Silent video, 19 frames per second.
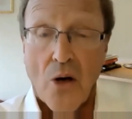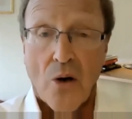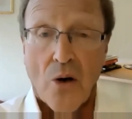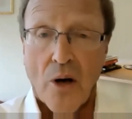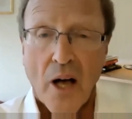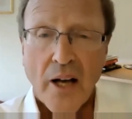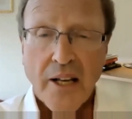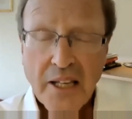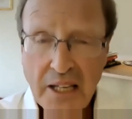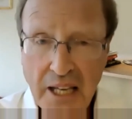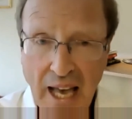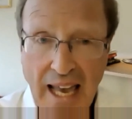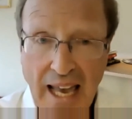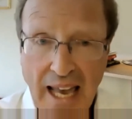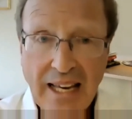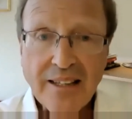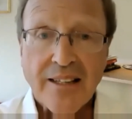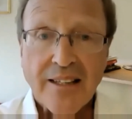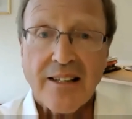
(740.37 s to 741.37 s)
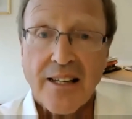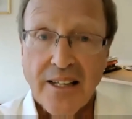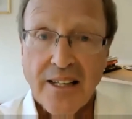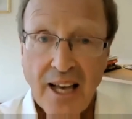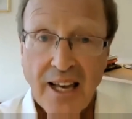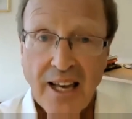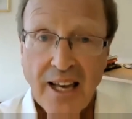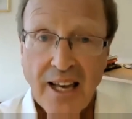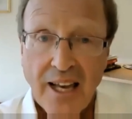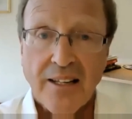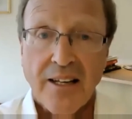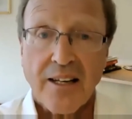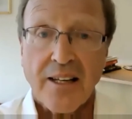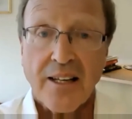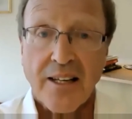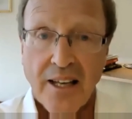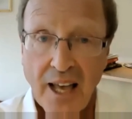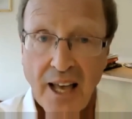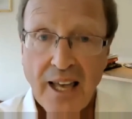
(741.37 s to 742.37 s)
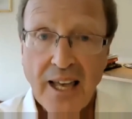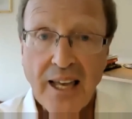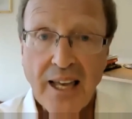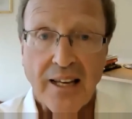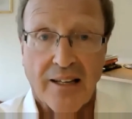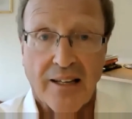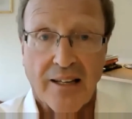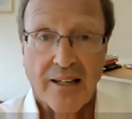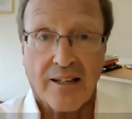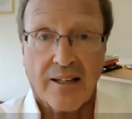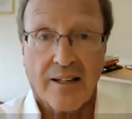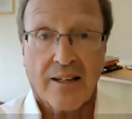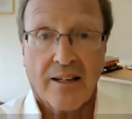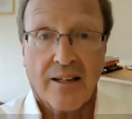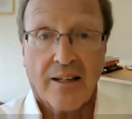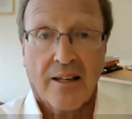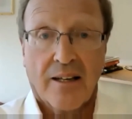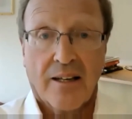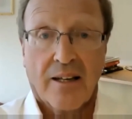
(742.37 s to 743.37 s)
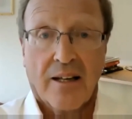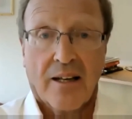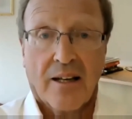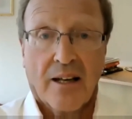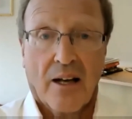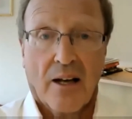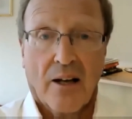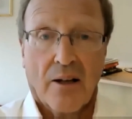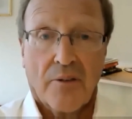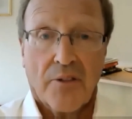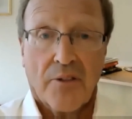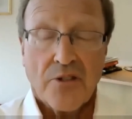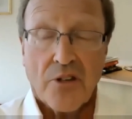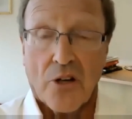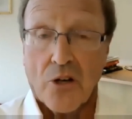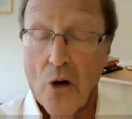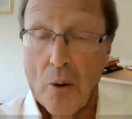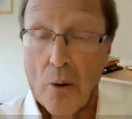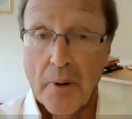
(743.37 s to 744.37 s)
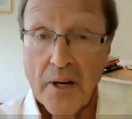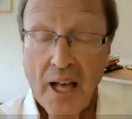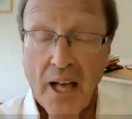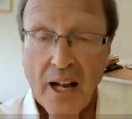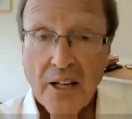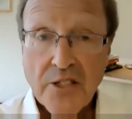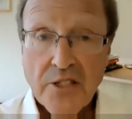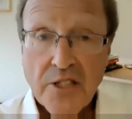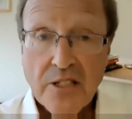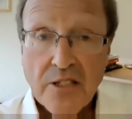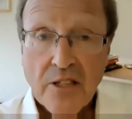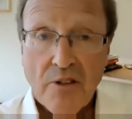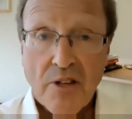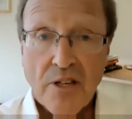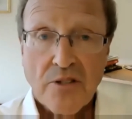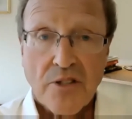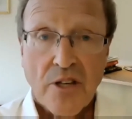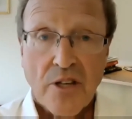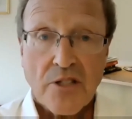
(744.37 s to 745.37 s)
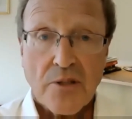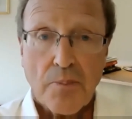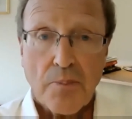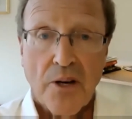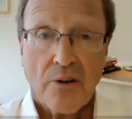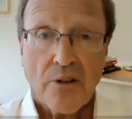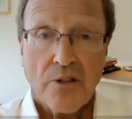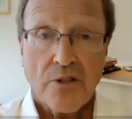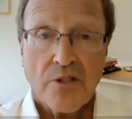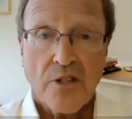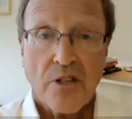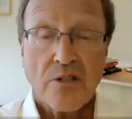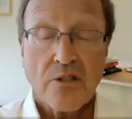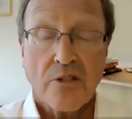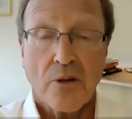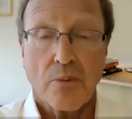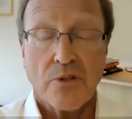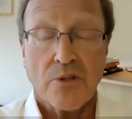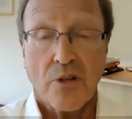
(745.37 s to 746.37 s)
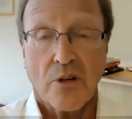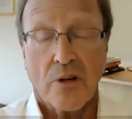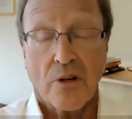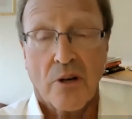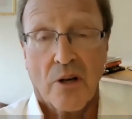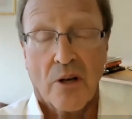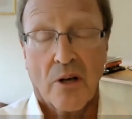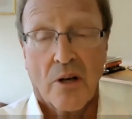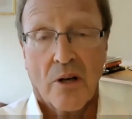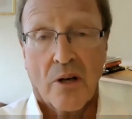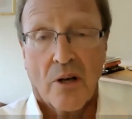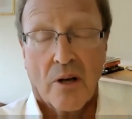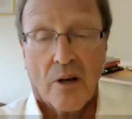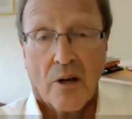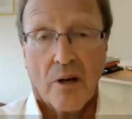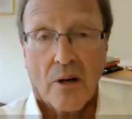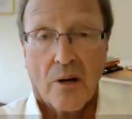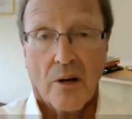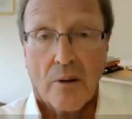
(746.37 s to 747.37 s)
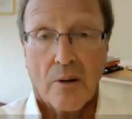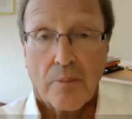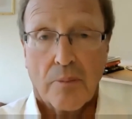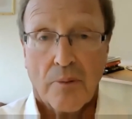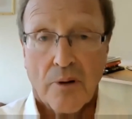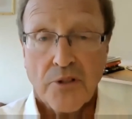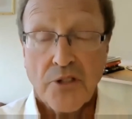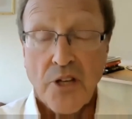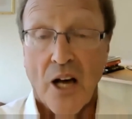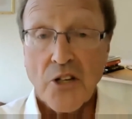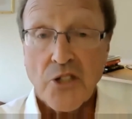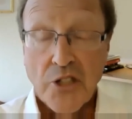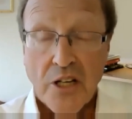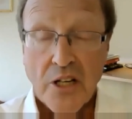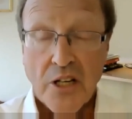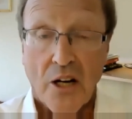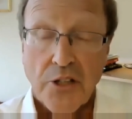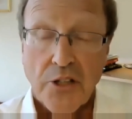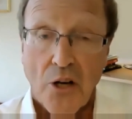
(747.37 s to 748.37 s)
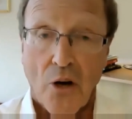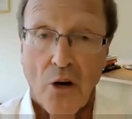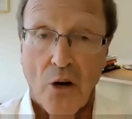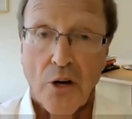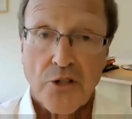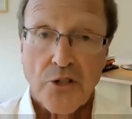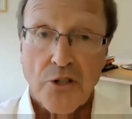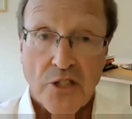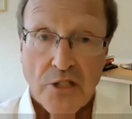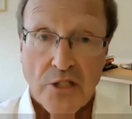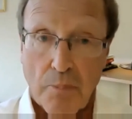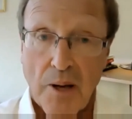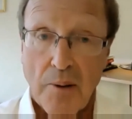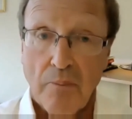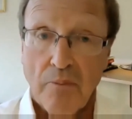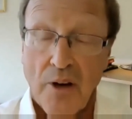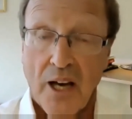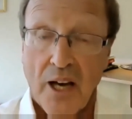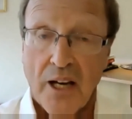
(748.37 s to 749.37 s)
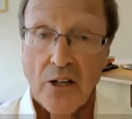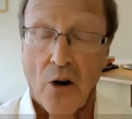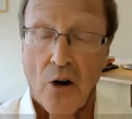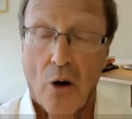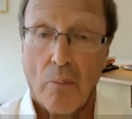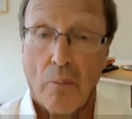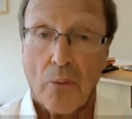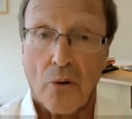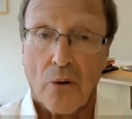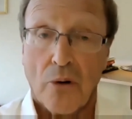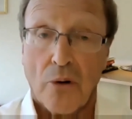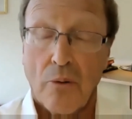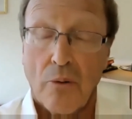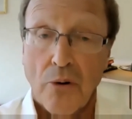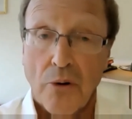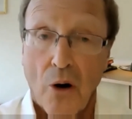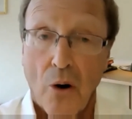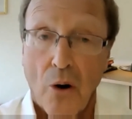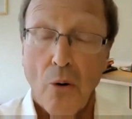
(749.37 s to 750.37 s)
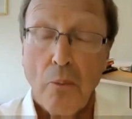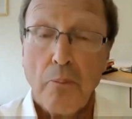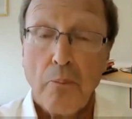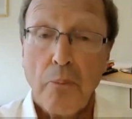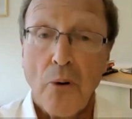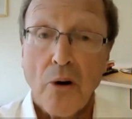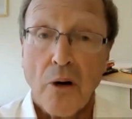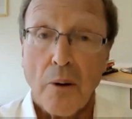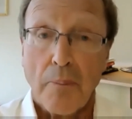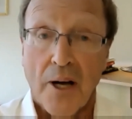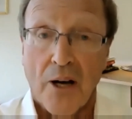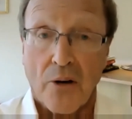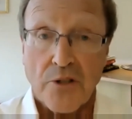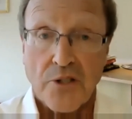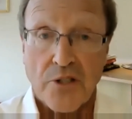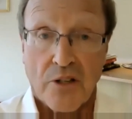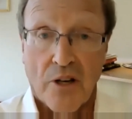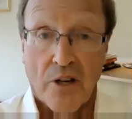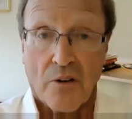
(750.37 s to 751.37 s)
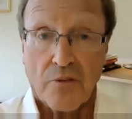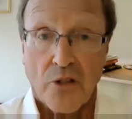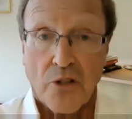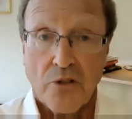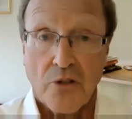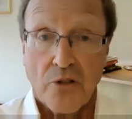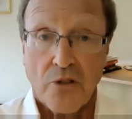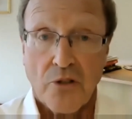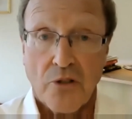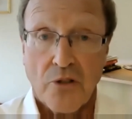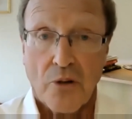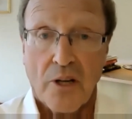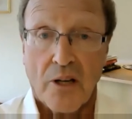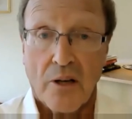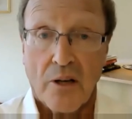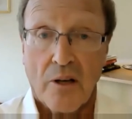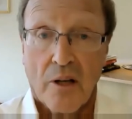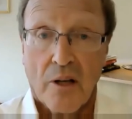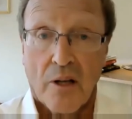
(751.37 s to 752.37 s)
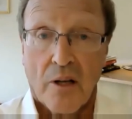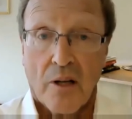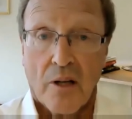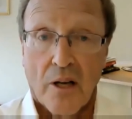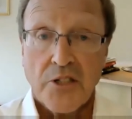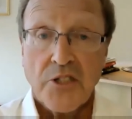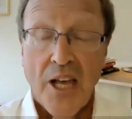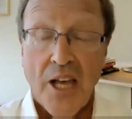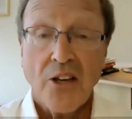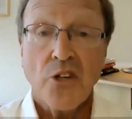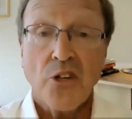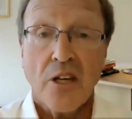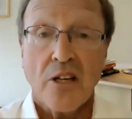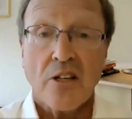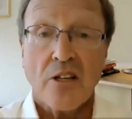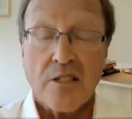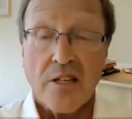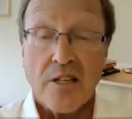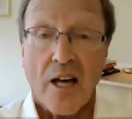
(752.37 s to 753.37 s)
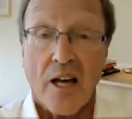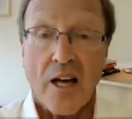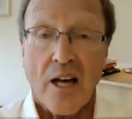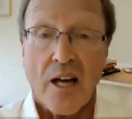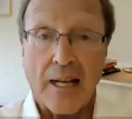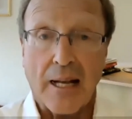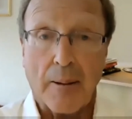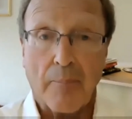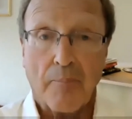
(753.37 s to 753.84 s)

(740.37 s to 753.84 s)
again and again and again. There's a commonality to these experiences. There was a Dutch cardiologist, Pim van Lommel, who wrote a whole book about it after doing a 10-year study